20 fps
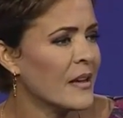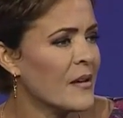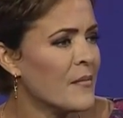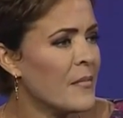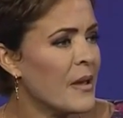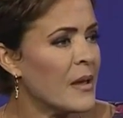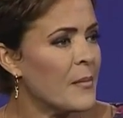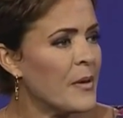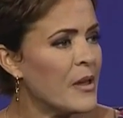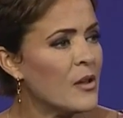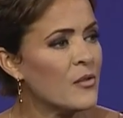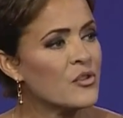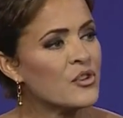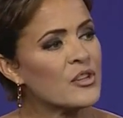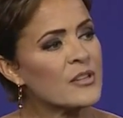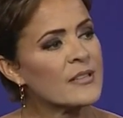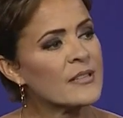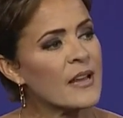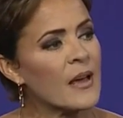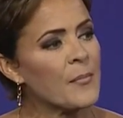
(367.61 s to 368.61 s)
Maybe you
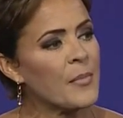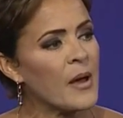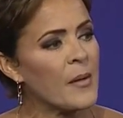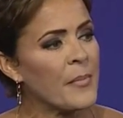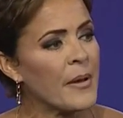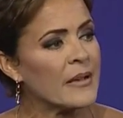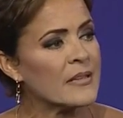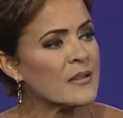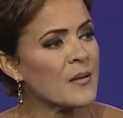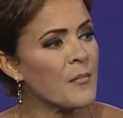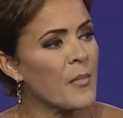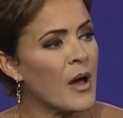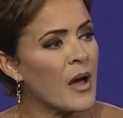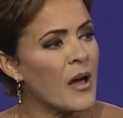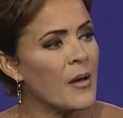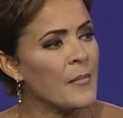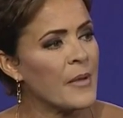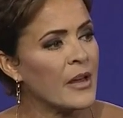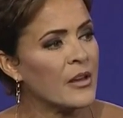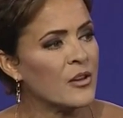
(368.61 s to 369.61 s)
just step up as a
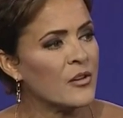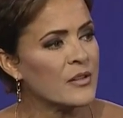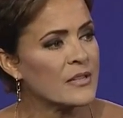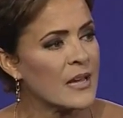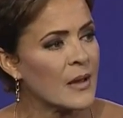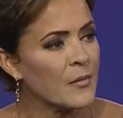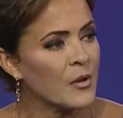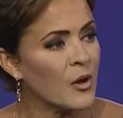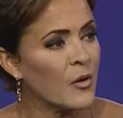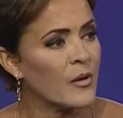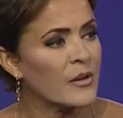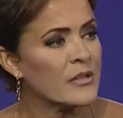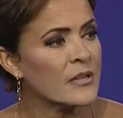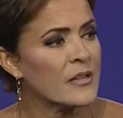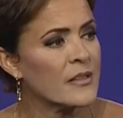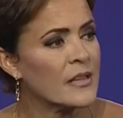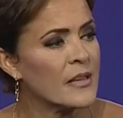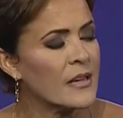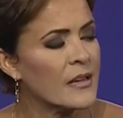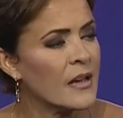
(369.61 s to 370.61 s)
mom and you say, I'm going to
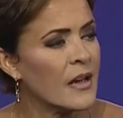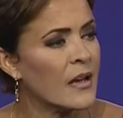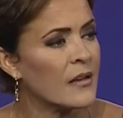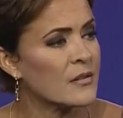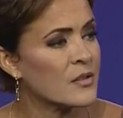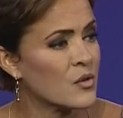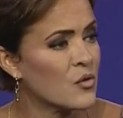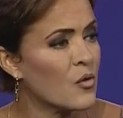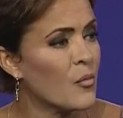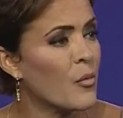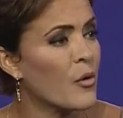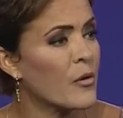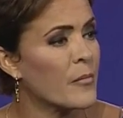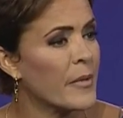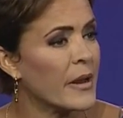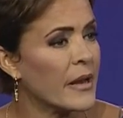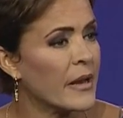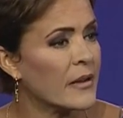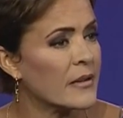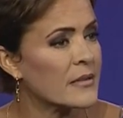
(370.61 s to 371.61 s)
the school board
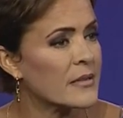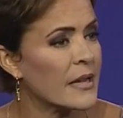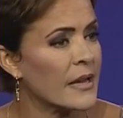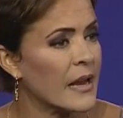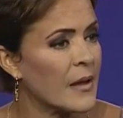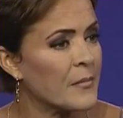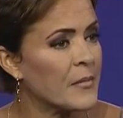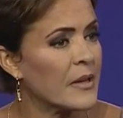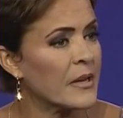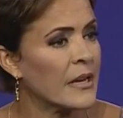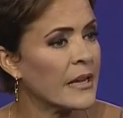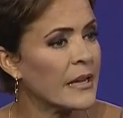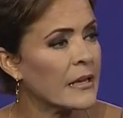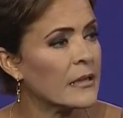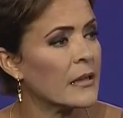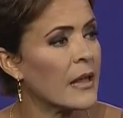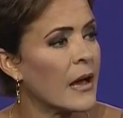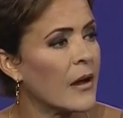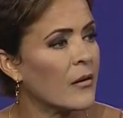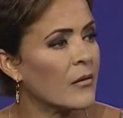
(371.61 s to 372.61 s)
meetings and I'm going to get
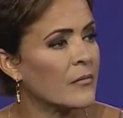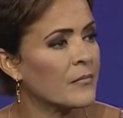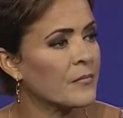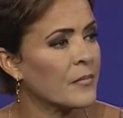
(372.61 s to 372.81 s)
loud.